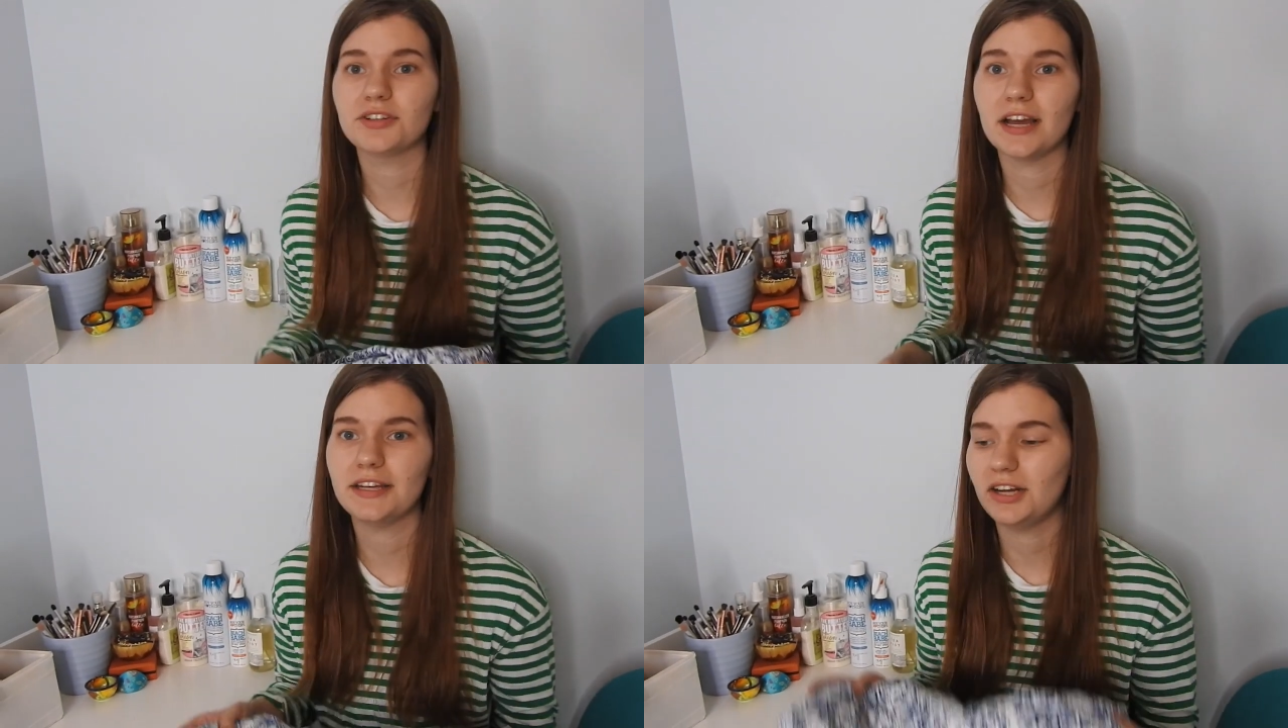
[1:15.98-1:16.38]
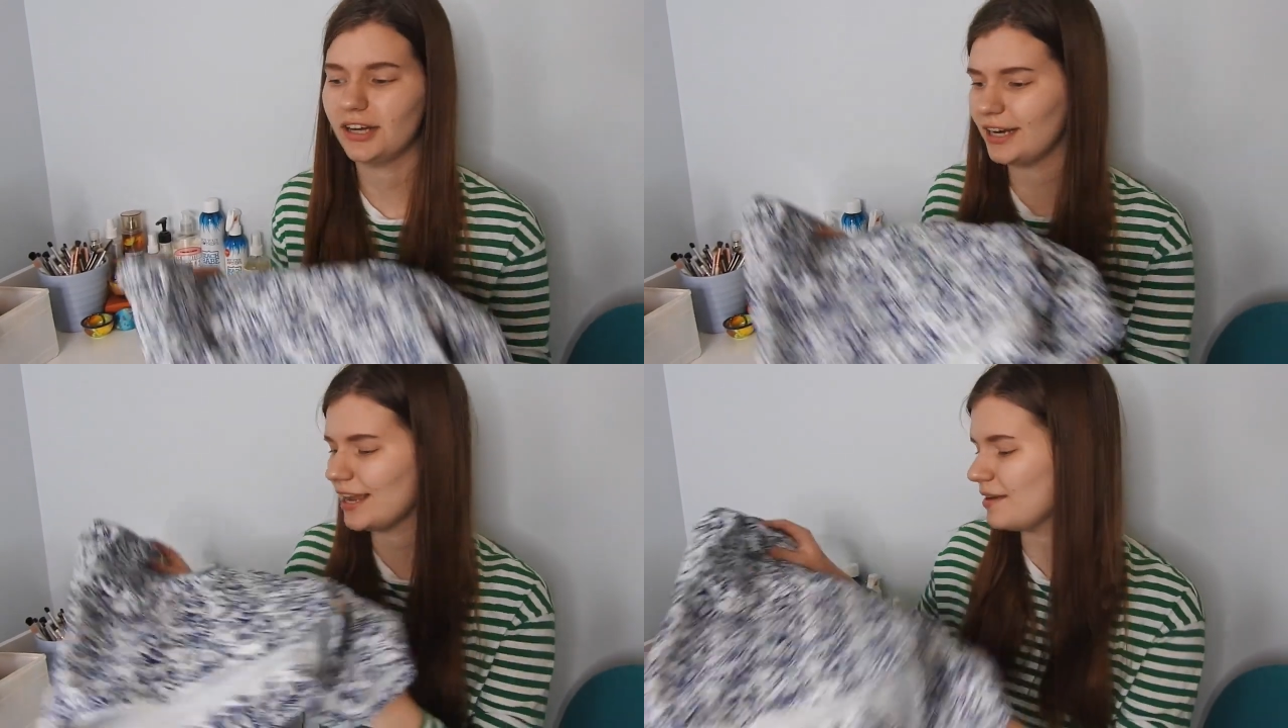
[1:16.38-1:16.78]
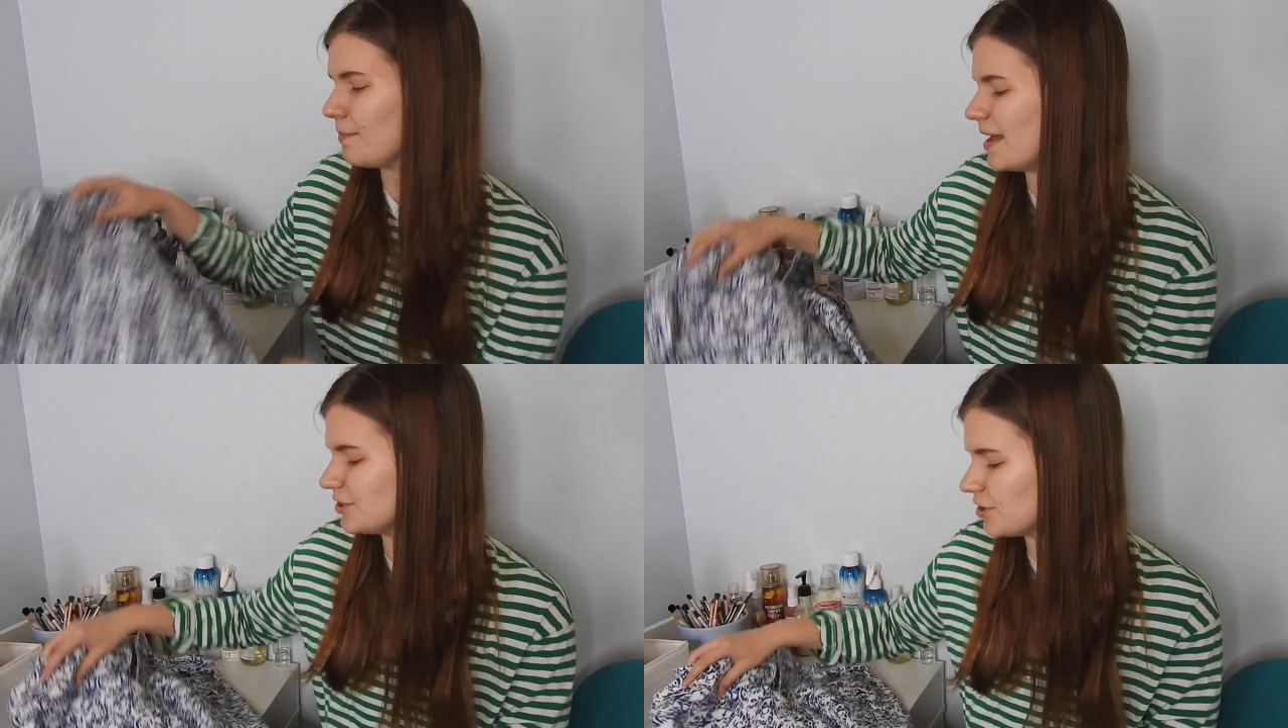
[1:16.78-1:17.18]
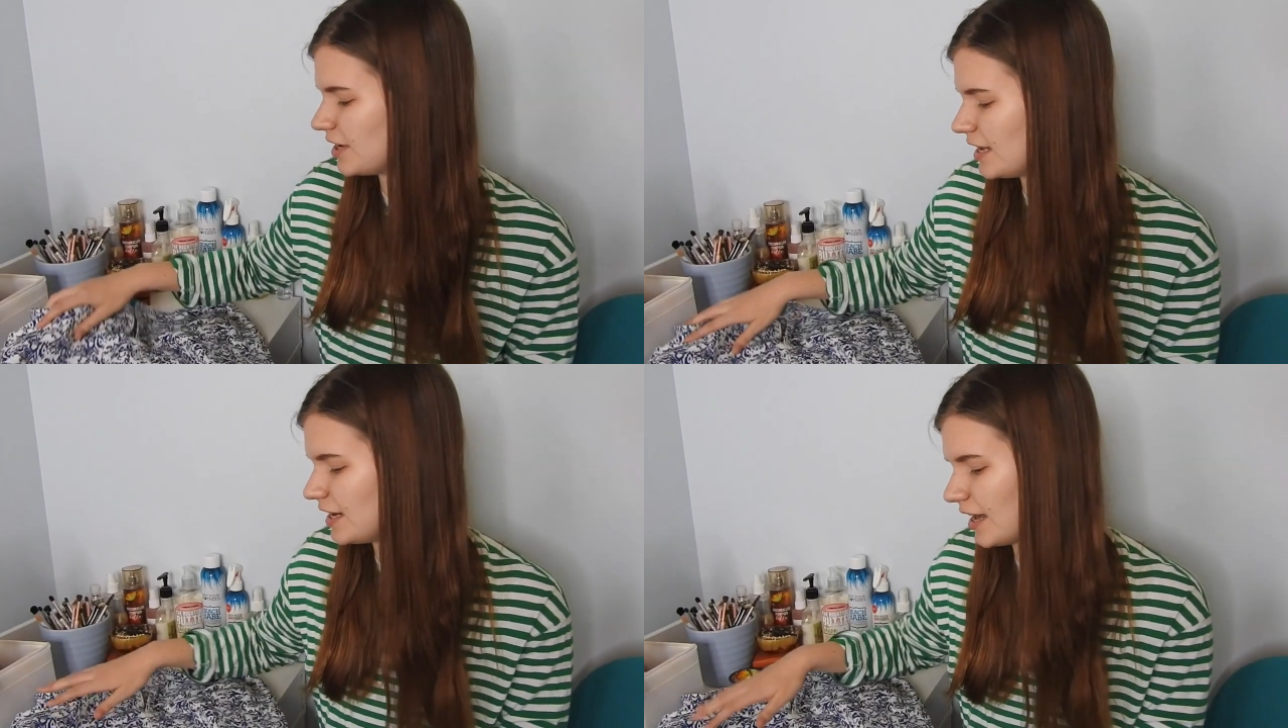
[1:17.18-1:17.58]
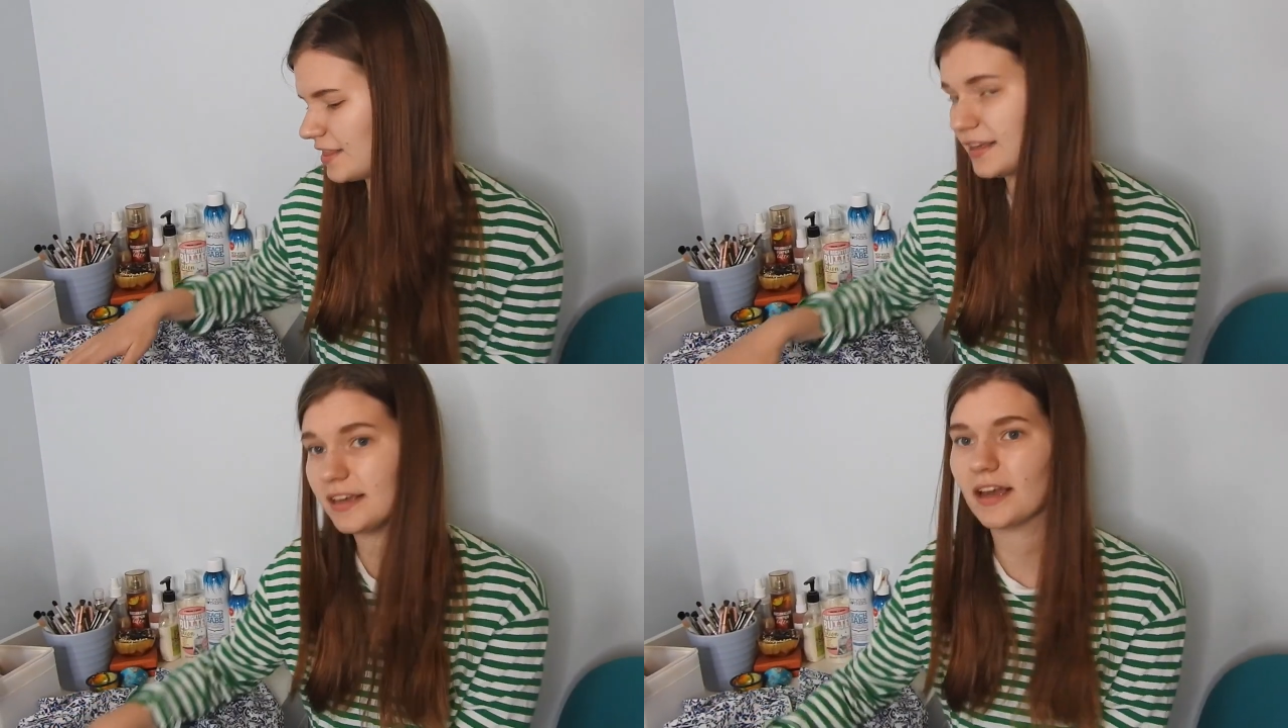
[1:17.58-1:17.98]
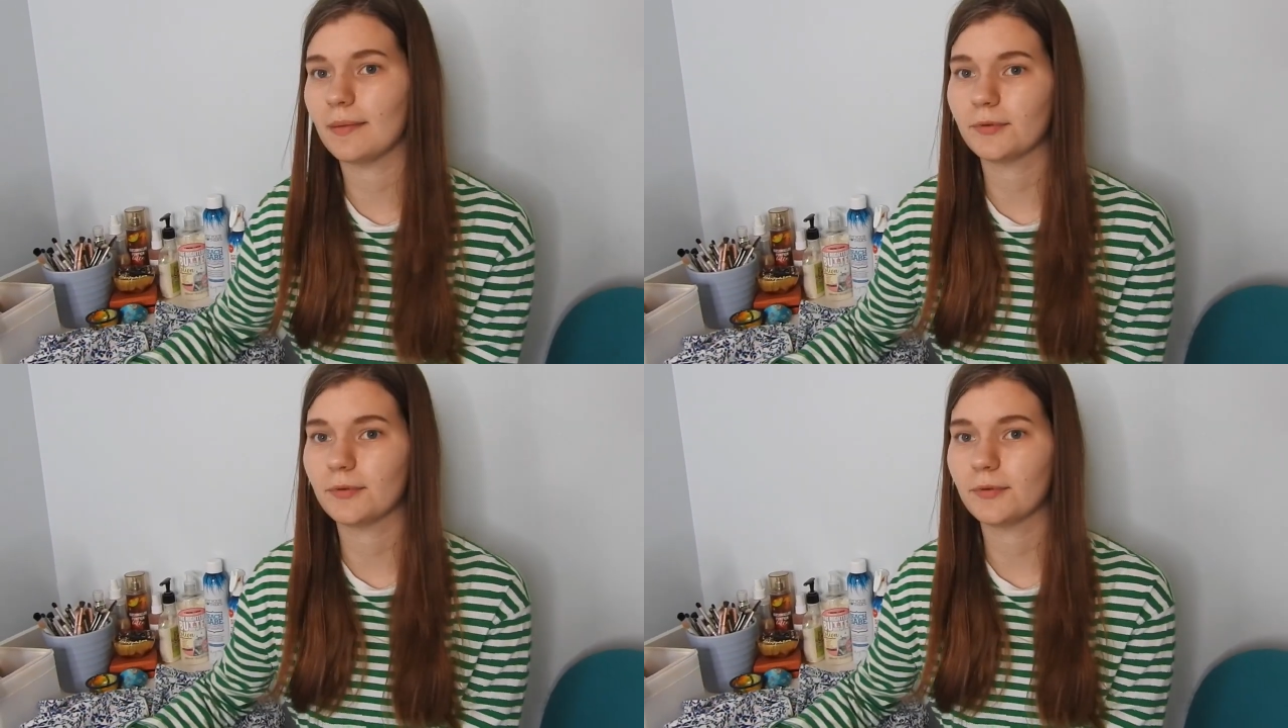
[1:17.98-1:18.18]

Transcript: tried it on and measured it, and I think